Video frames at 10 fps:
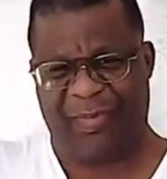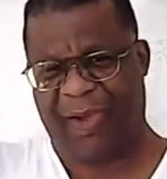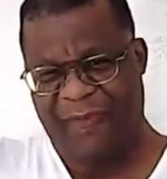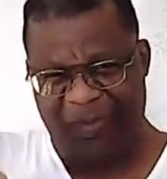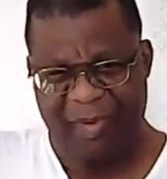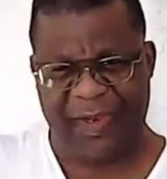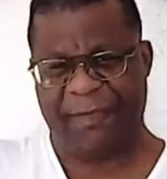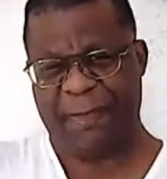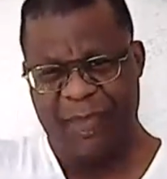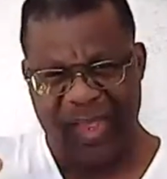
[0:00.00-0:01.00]
about flipping it.
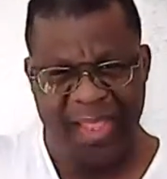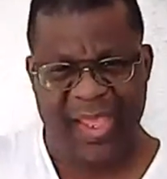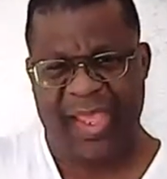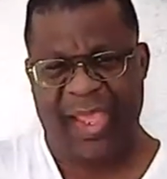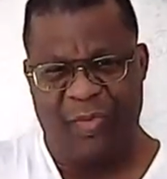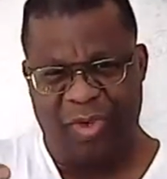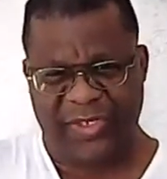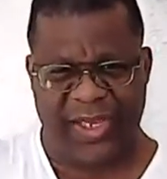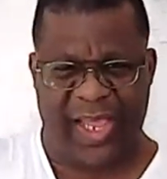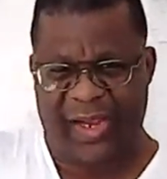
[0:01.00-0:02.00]
And once
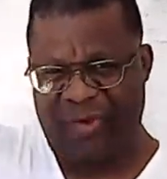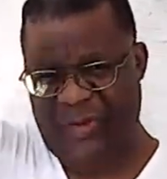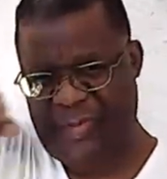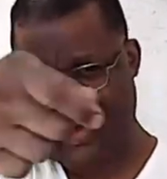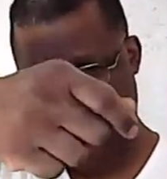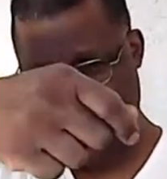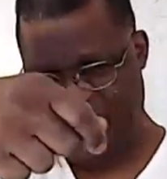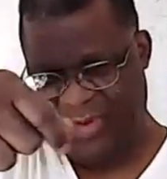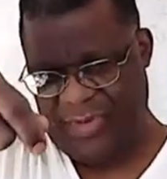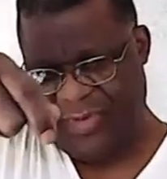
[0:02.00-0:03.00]
it got a little bit
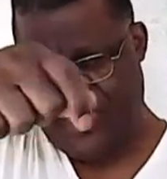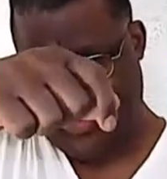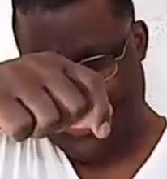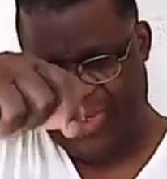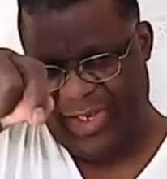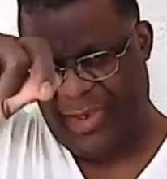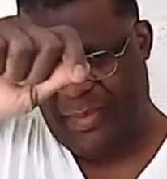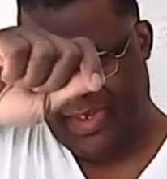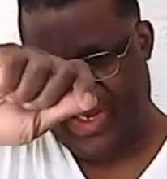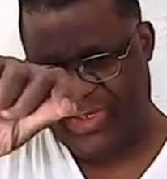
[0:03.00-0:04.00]

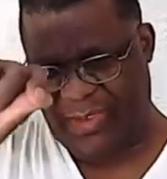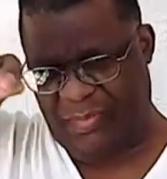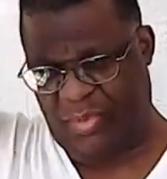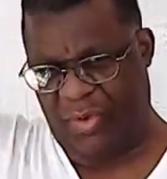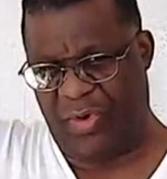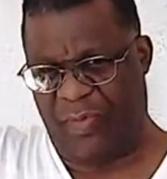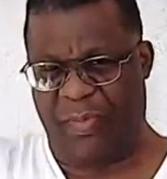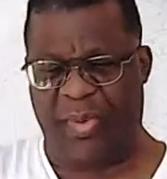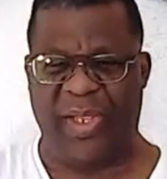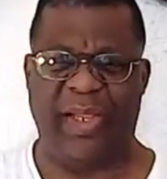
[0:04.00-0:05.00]
limp, and I just poured it over
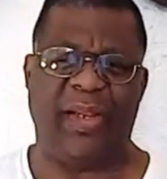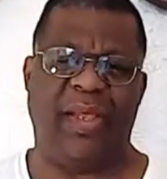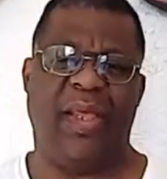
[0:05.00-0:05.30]
a plate,